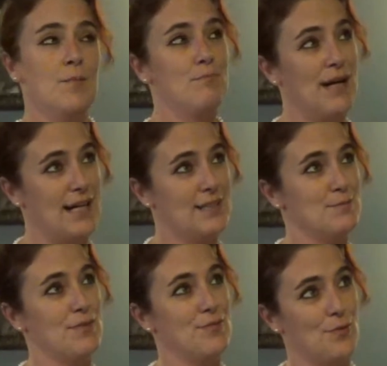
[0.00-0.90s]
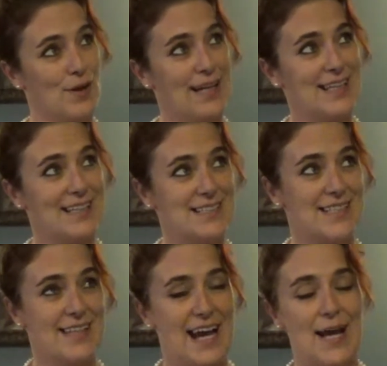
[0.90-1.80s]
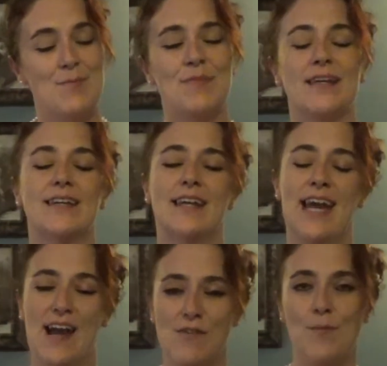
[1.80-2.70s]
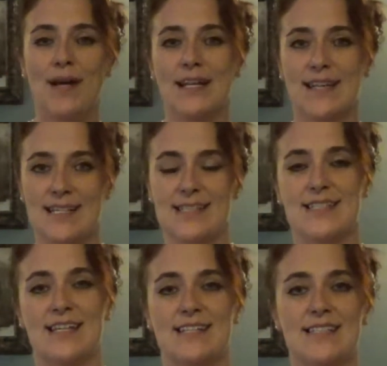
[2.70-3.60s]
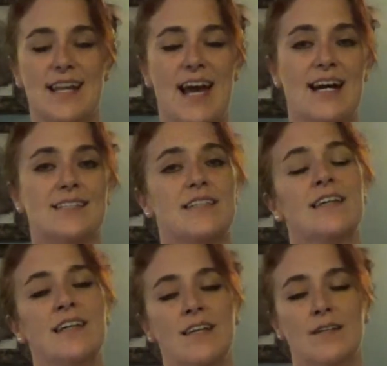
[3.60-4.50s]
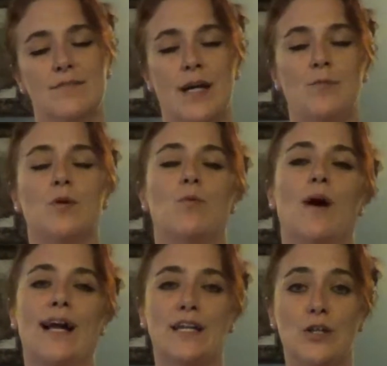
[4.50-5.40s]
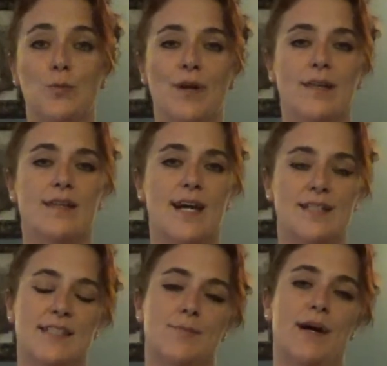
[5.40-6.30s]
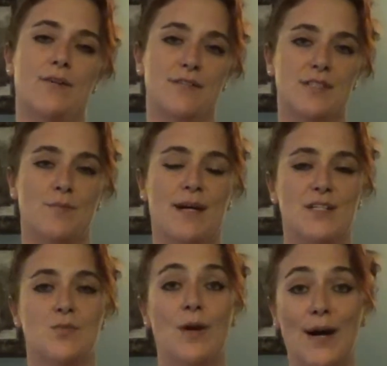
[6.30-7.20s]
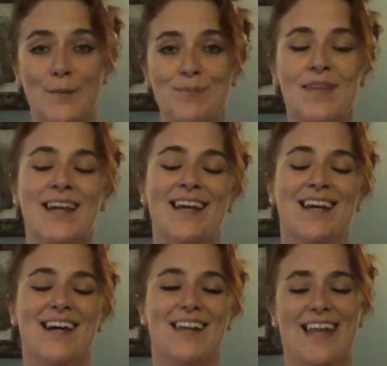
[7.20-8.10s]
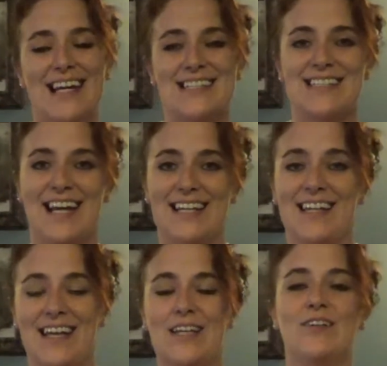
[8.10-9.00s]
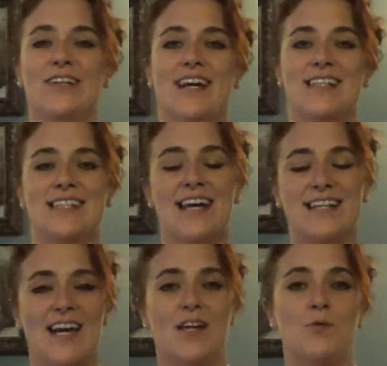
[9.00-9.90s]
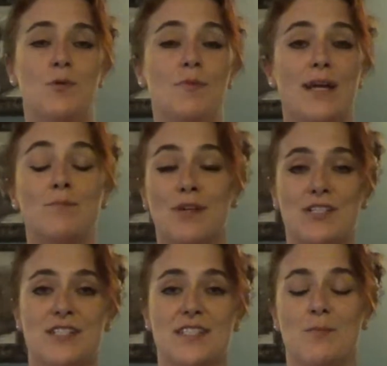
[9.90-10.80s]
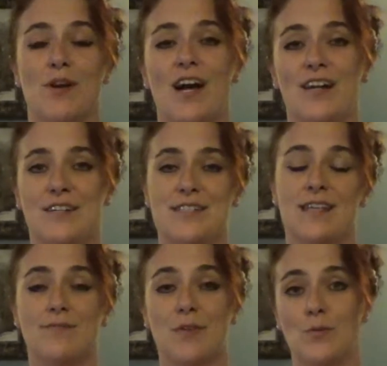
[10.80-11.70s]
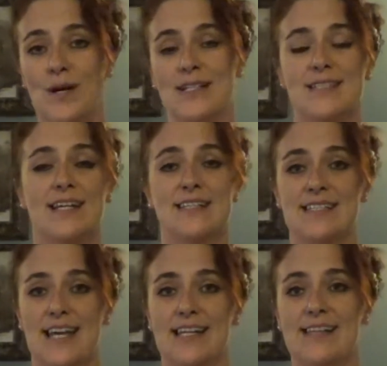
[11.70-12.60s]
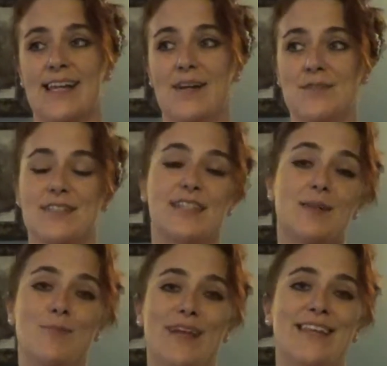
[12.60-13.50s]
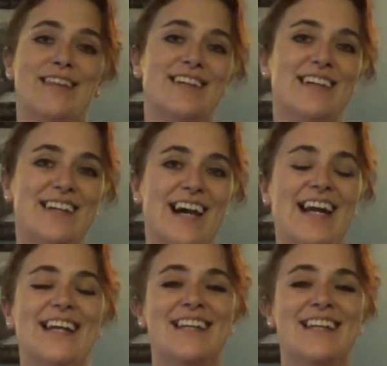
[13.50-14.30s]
But before I get into that, everybody has a tendency to ask, Viper, why do you play the Axis power so much? Well, last night NATO and I sat down and we played Merchants and Marauders, and for once I decided that I was going to play the good guy.